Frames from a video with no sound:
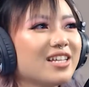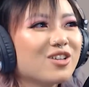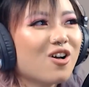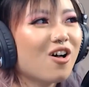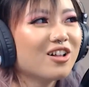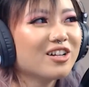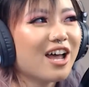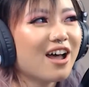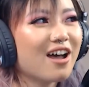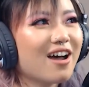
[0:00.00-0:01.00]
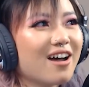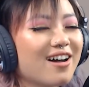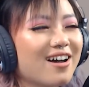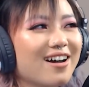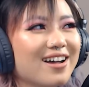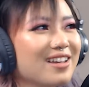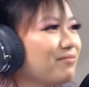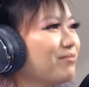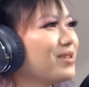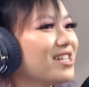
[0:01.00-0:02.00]
called
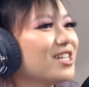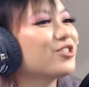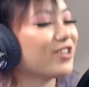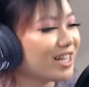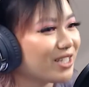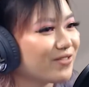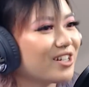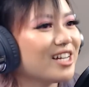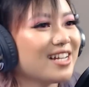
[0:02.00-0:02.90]
IP Transfer and